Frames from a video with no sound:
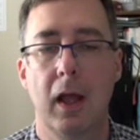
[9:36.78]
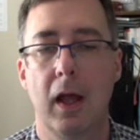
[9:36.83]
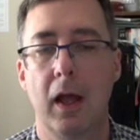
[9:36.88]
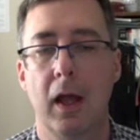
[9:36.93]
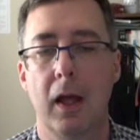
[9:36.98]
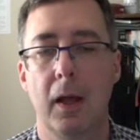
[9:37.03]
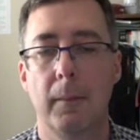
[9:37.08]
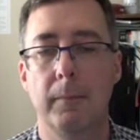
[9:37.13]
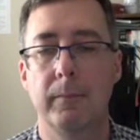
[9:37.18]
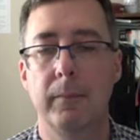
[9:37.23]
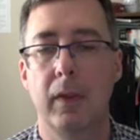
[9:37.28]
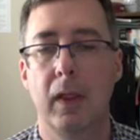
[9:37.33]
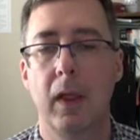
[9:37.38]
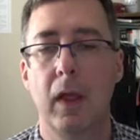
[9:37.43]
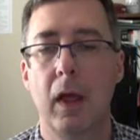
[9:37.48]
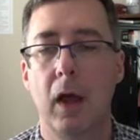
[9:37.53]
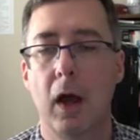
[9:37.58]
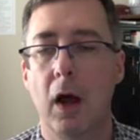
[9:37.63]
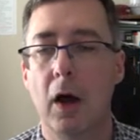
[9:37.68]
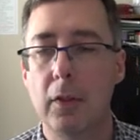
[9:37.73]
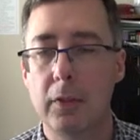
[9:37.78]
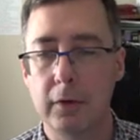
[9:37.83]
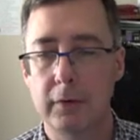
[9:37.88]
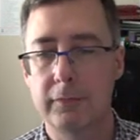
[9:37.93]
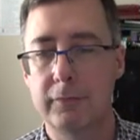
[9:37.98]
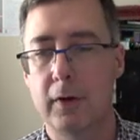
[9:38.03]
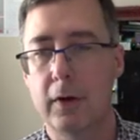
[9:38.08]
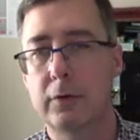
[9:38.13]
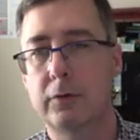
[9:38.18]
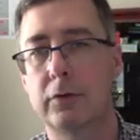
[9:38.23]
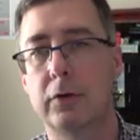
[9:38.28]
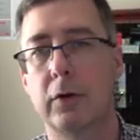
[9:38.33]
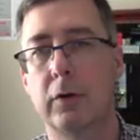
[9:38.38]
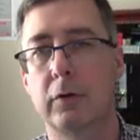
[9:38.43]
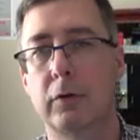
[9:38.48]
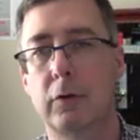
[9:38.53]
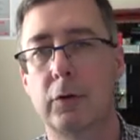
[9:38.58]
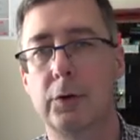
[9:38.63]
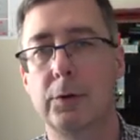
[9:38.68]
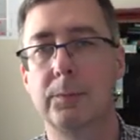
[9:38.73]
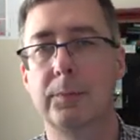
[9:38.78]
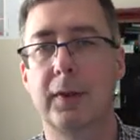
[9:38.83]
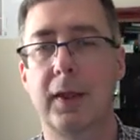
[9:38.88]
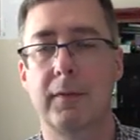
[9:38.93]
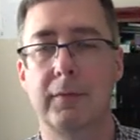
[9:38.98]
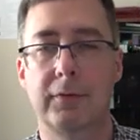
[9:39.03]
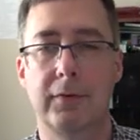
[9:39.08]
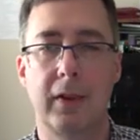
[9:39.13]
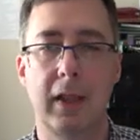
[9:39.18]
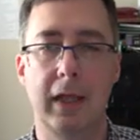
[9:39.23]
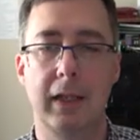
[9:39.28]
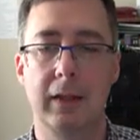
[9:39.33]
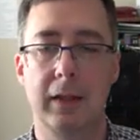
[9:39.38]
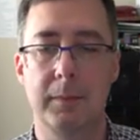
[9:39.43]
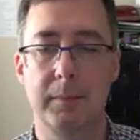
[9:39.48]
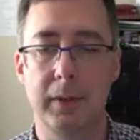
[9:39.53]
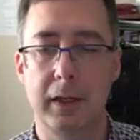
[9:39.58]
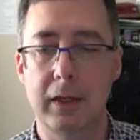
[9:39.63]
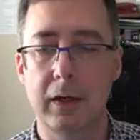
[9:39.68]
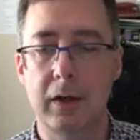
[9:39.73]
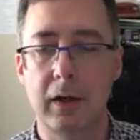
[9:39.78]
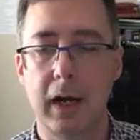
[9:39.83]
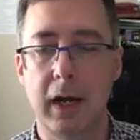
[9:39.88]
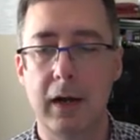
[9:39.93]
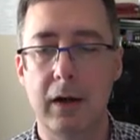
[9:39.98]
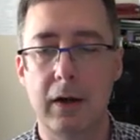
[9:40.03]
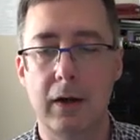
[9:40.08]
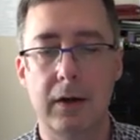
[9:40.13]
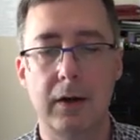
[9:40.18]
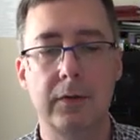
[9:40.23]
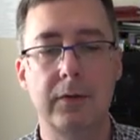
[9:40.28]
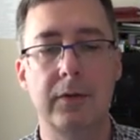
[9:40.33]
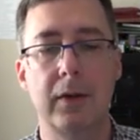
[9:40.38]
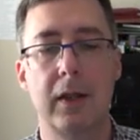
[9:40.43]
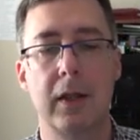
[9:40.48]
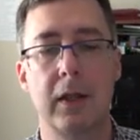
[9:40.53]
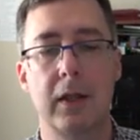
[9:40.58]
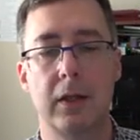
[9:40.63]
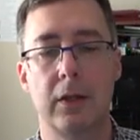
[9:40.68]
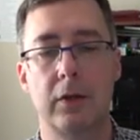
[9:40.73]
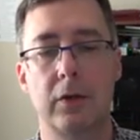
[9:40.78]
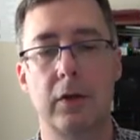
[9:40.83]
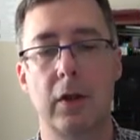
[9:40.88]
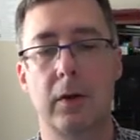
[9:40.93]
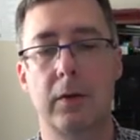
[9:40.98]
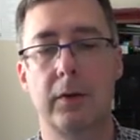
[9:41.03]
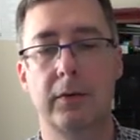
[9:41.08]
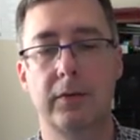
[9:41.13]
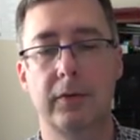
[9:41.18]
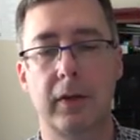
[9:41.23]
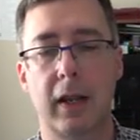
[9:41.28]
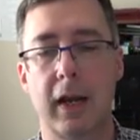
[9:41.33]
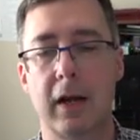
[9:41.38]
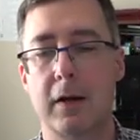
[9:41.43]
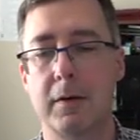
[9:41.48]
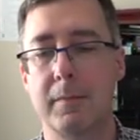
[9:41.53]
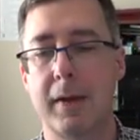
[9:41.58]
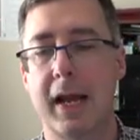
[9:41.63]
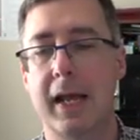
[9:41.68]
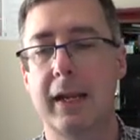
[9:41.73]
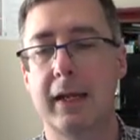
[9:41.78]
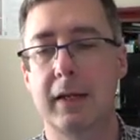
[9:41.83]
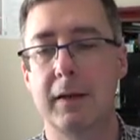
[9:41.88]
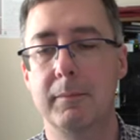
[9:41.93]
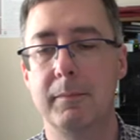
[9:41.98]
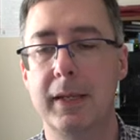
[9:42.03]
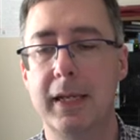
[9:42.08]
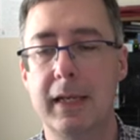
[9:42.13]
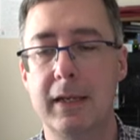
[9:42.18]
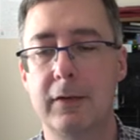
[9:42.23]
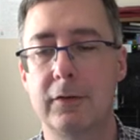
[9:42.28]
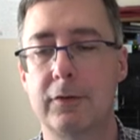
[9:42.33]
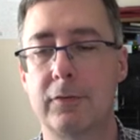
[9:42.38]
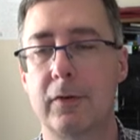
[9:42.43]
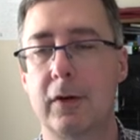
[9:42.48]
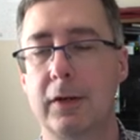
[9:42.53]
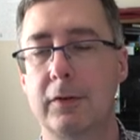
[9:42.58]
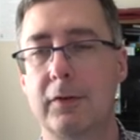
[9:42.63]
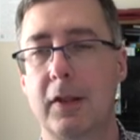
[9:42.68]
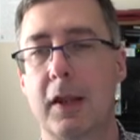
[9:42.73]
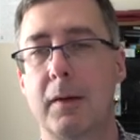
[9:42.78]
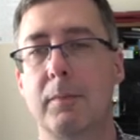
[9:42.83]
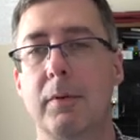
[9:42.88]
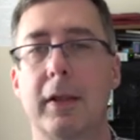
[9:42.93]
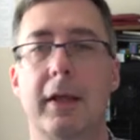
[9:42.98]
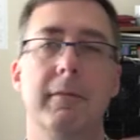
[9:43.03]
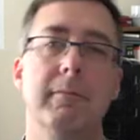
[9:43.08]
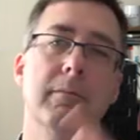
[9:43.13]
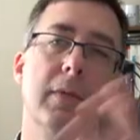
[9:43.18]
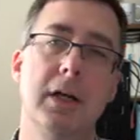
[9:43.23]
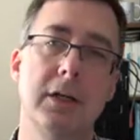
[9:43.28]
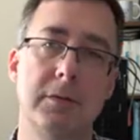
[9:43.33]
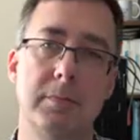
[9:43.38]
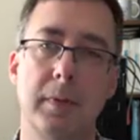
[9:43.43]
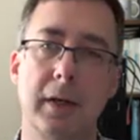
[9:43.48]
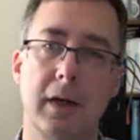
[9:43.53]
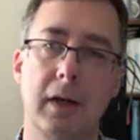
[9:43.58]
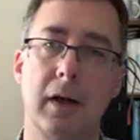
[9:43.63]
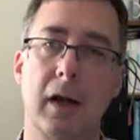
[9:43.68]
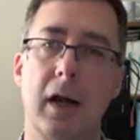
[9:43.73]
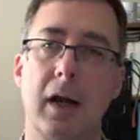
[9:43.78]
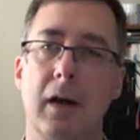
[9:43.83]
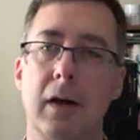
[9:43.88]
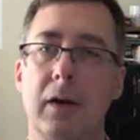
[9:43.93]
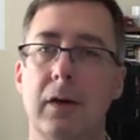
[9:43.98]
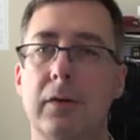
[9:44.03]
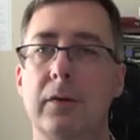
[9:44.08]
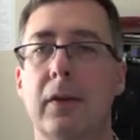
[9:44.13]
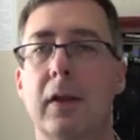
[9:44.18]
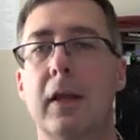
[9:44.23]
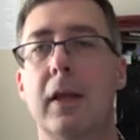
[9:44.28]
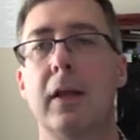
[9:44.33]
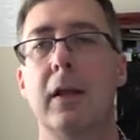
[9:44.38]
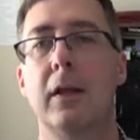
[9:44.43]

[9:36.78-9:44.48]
Um, other functional groups have slightly bigger errors. You notice aromatic amines, for example, have much bigger errors.